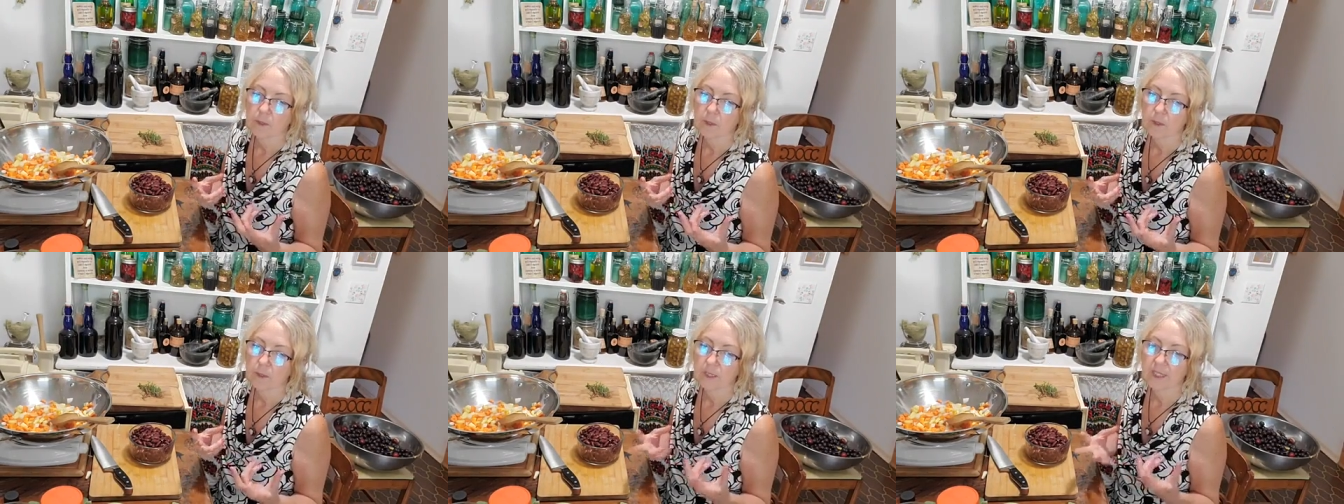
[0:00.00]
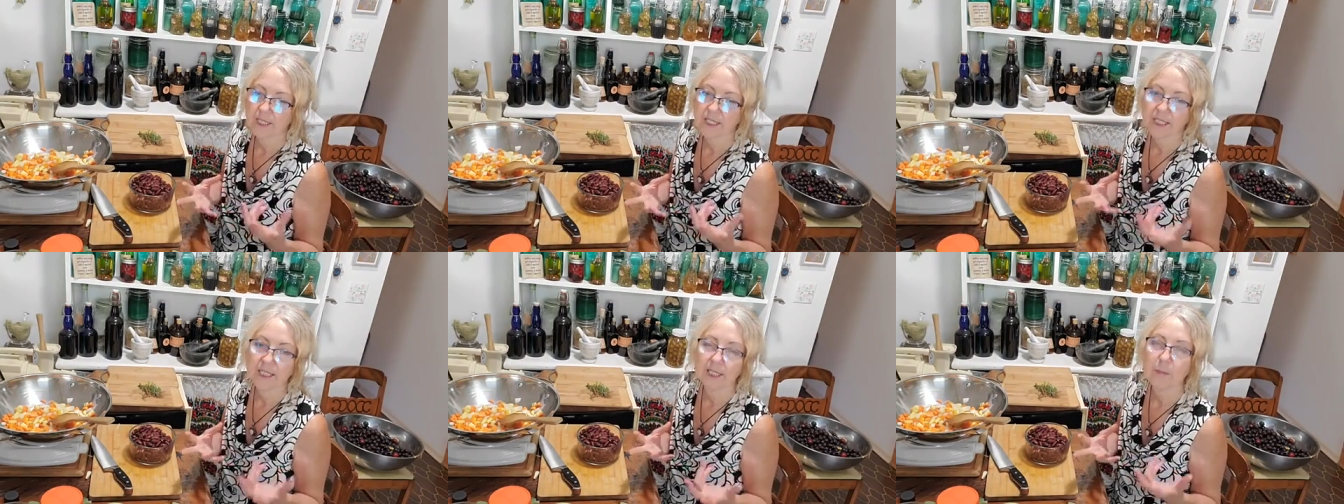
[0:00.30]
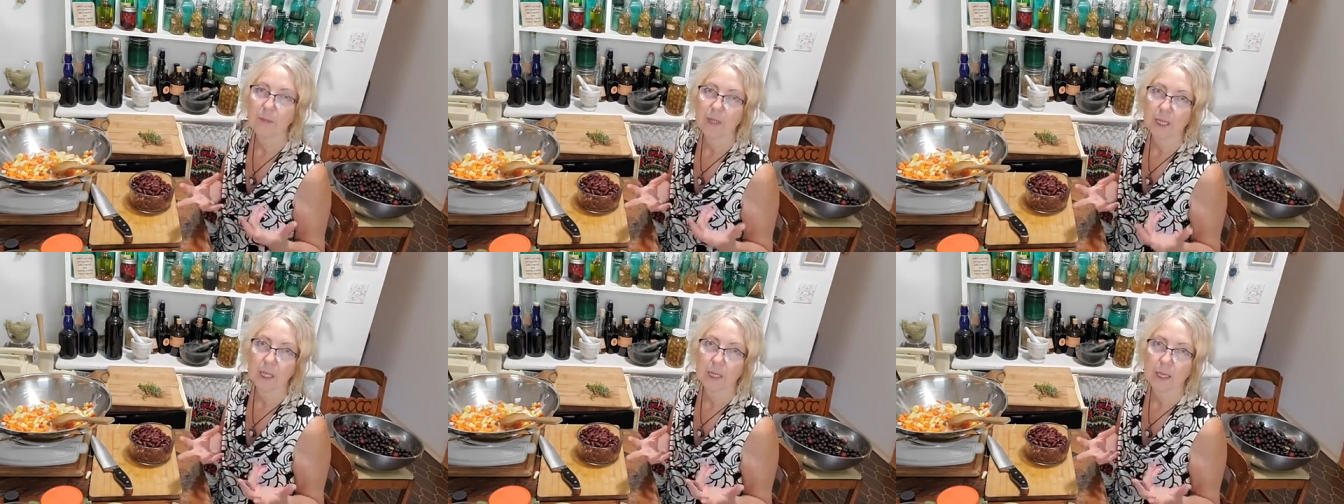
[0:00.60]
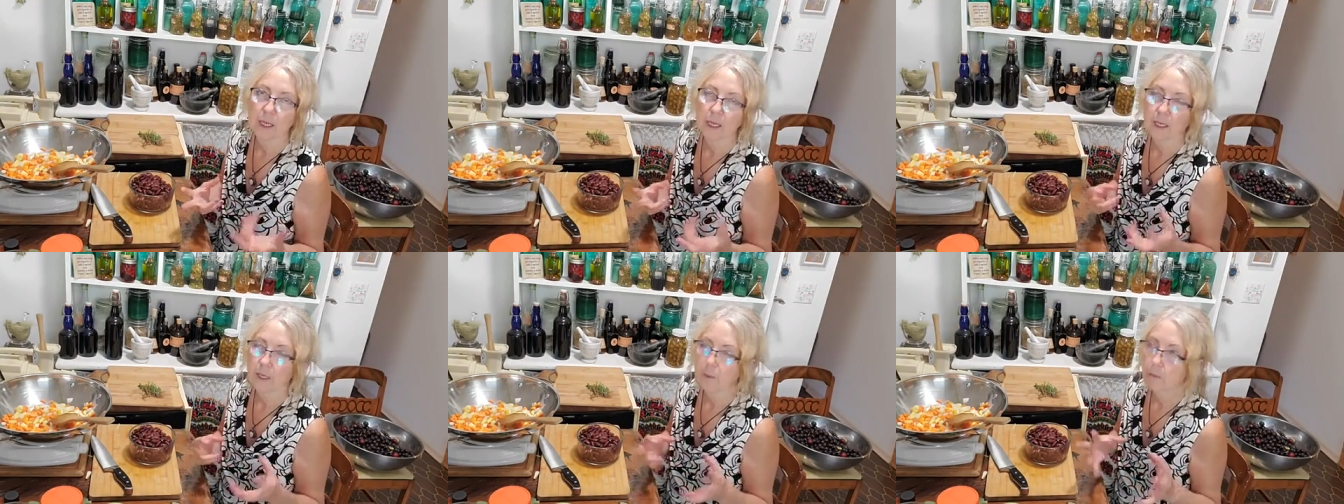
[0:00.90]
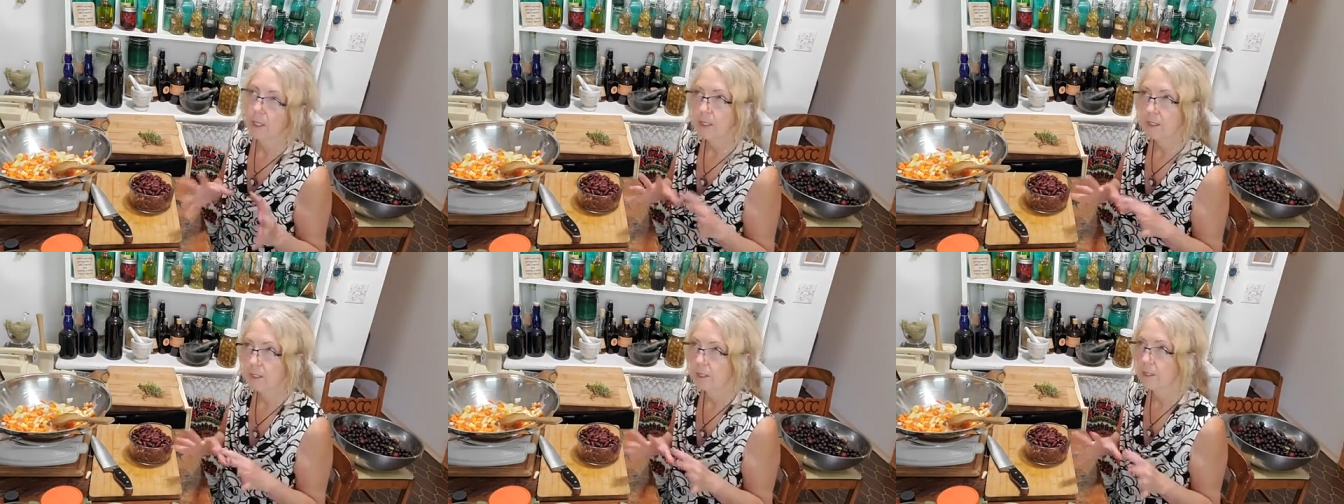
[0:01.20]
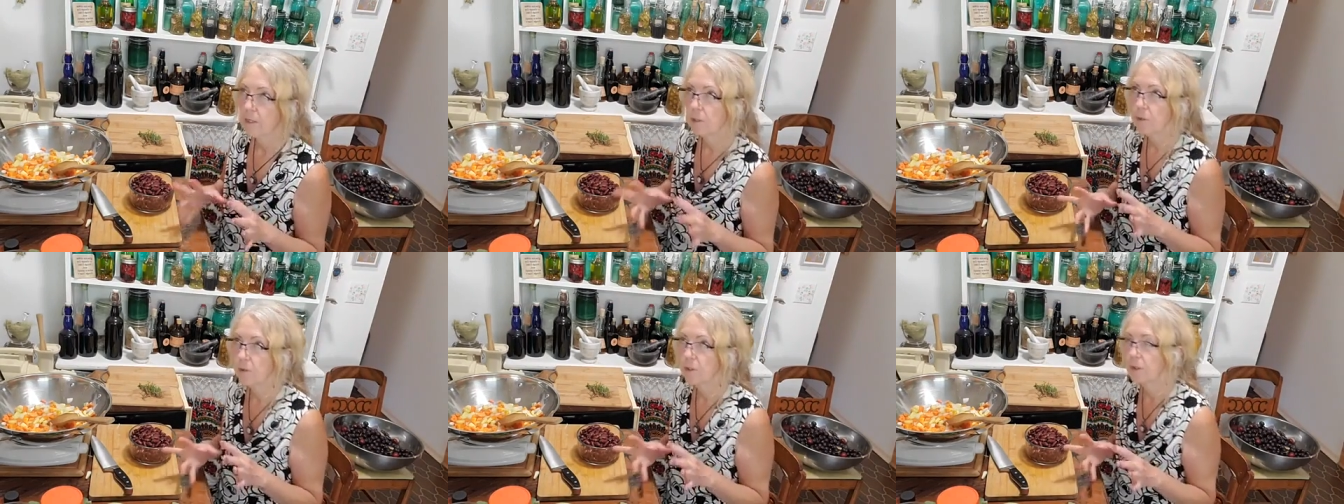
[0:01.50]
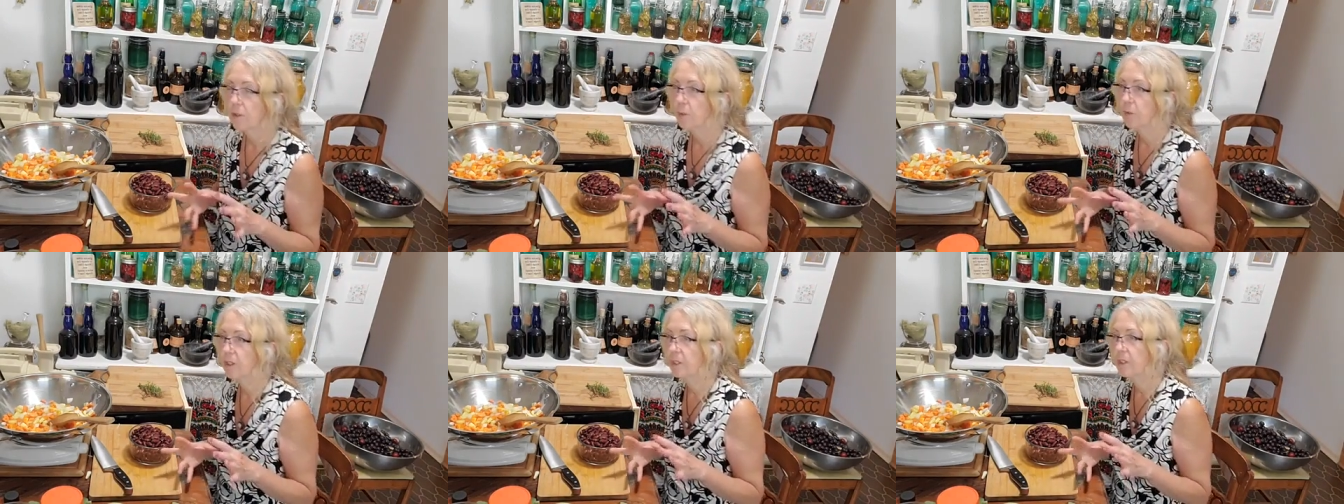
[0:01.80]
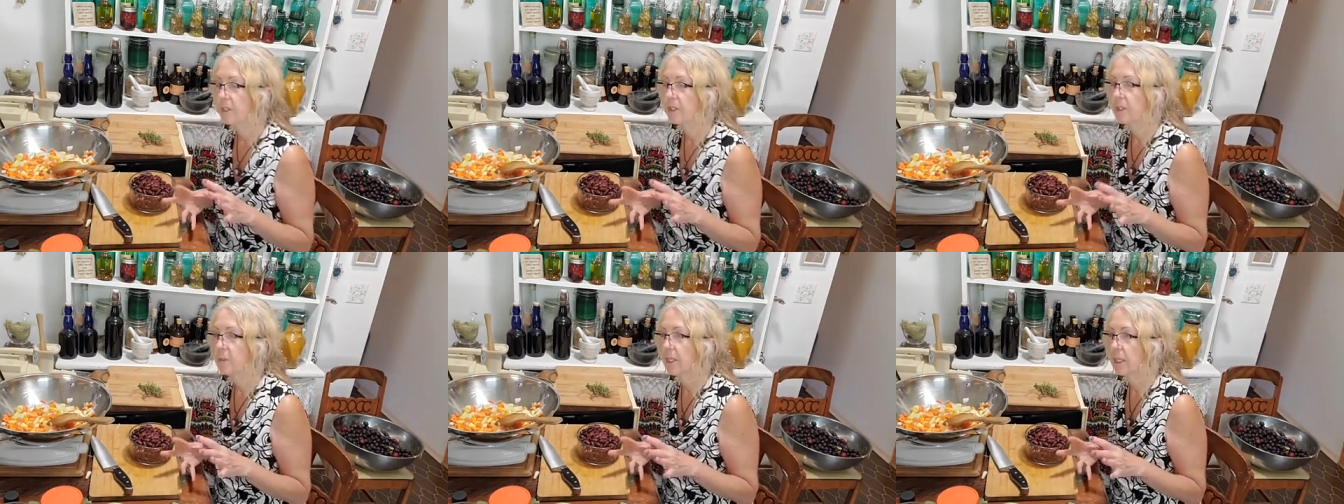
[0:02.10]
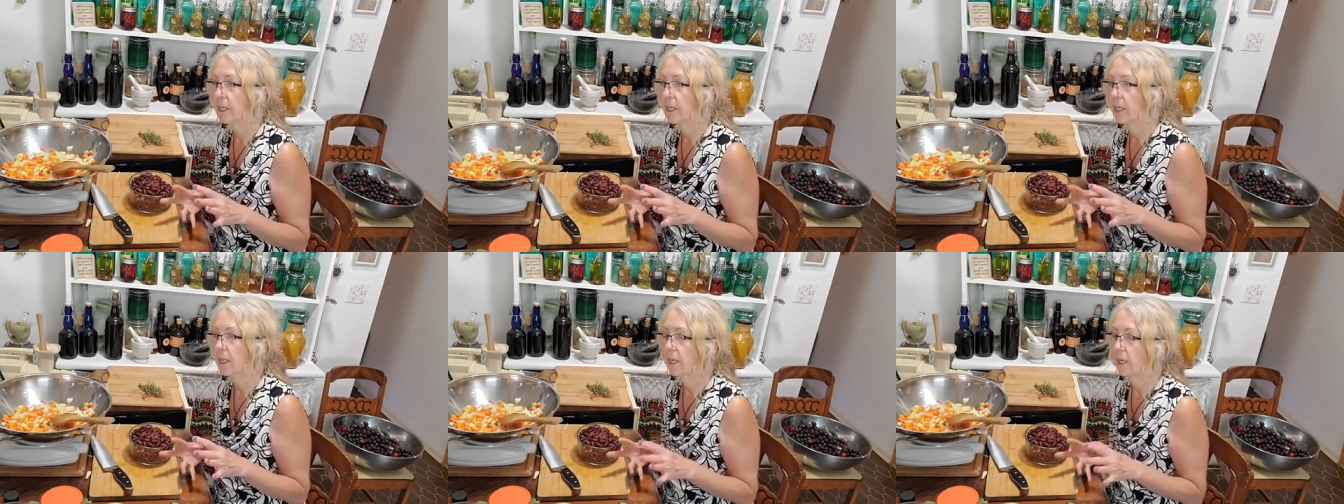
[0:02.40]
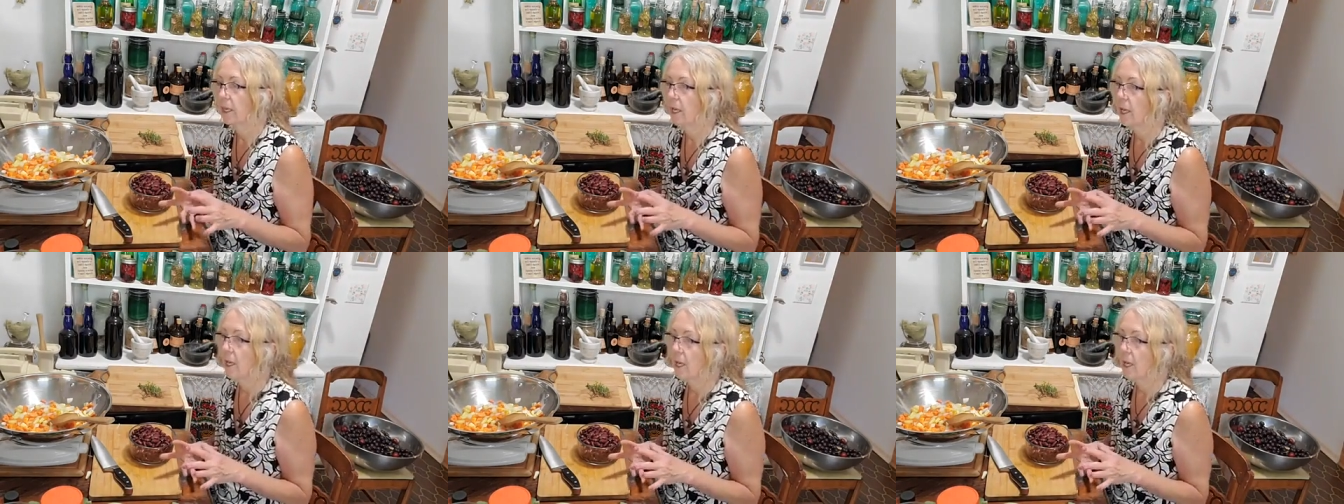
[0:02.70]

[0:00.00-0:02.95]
stimulating. I'm going to use the word stimulating,